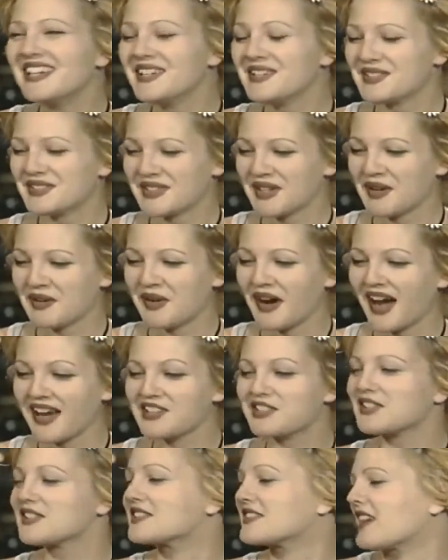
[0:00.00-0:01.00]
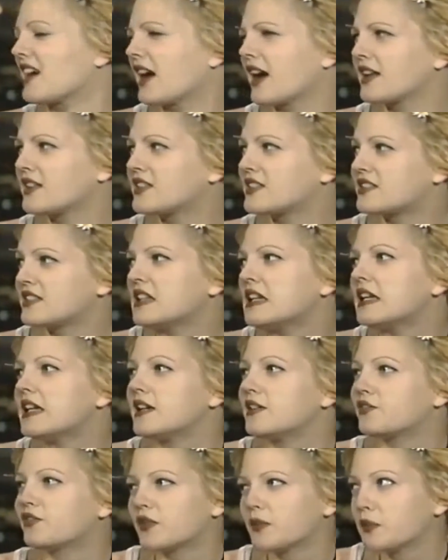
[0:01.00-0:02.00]
So I
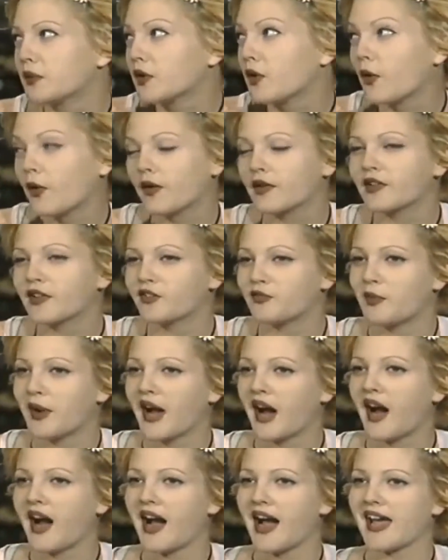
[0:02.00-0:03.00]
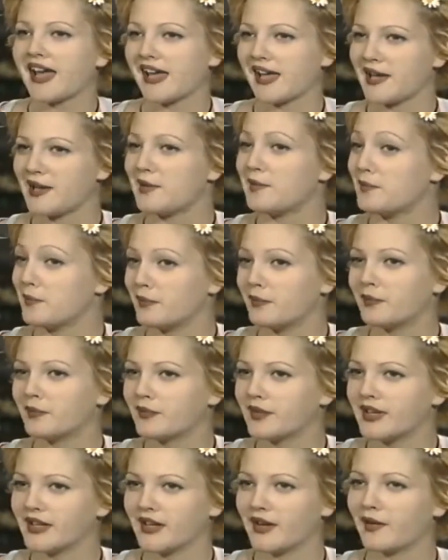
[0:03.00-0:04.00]
see from the corner of my eye him,
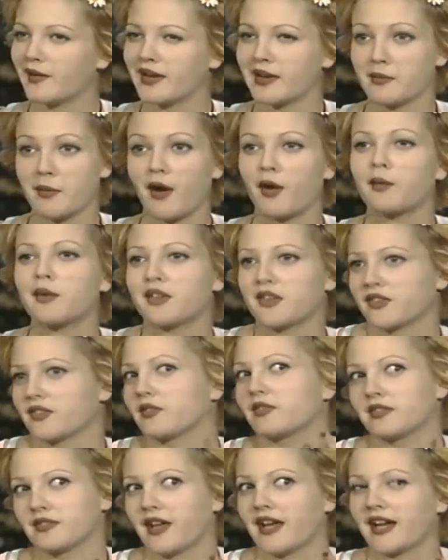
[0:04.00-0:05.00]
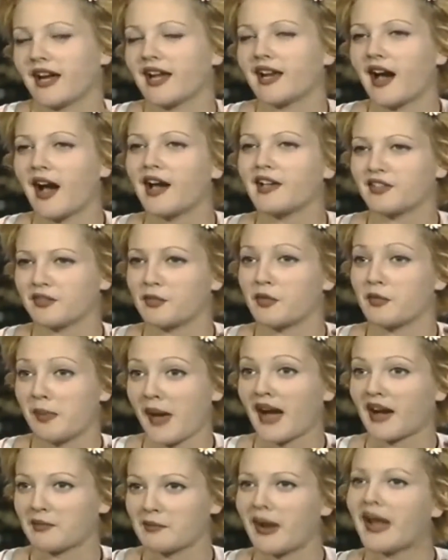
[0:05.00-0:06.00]
you know, and I'm always, like, I had eyes in the
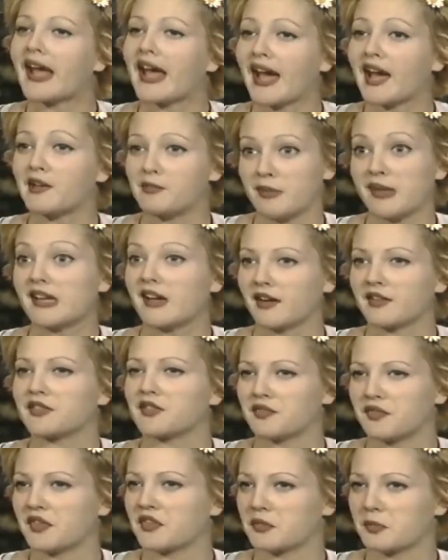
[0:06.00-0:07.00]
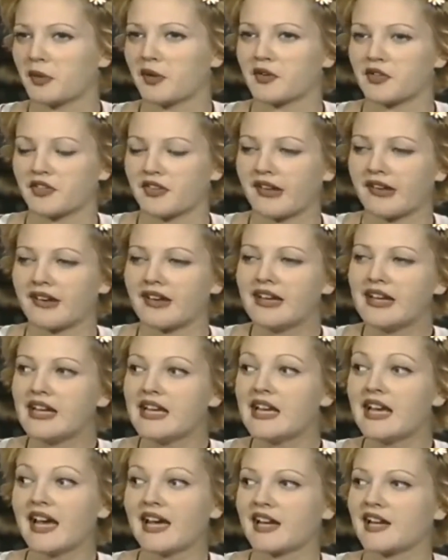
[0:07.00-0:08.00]
back of my head because of this person.
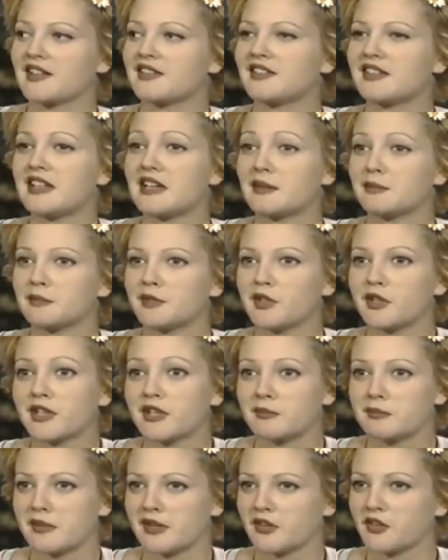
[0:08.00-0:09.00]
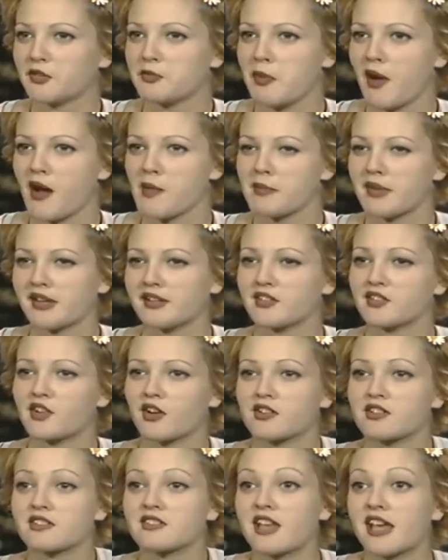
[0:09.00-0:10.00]
And I see him look at me, spot me, and
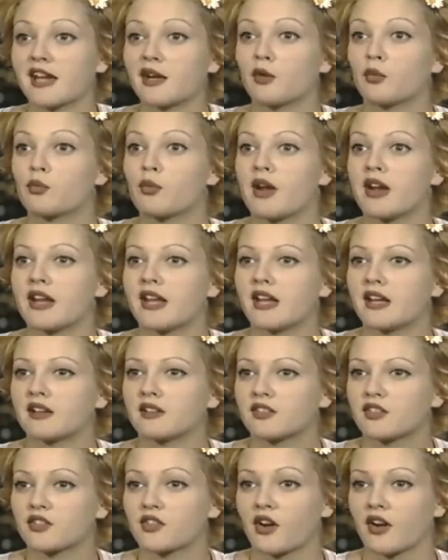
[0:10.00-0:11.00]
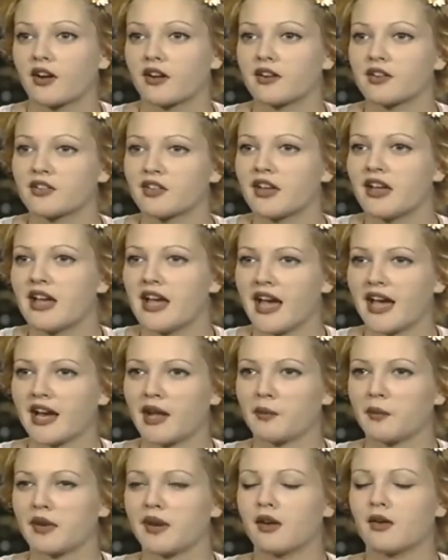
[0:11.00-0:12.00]
start to take a running start. And
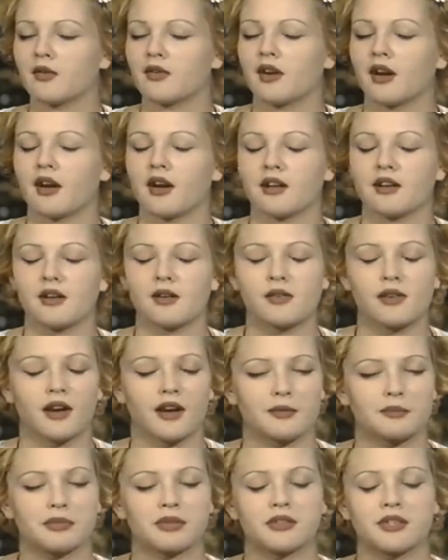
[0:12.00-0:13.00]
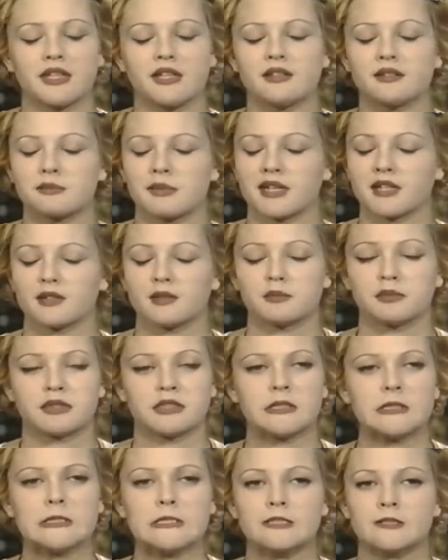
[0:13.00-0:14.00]
I went, oh, God, please,
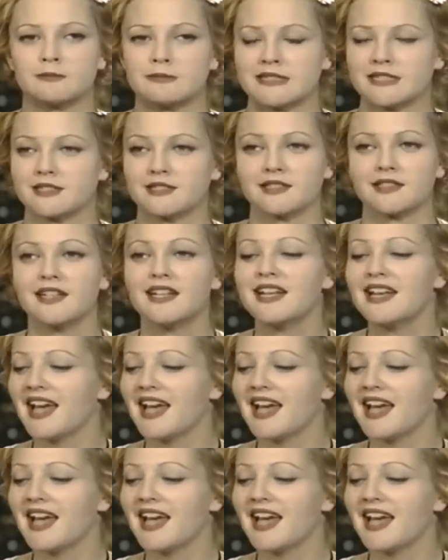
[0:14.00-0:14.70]
Michael.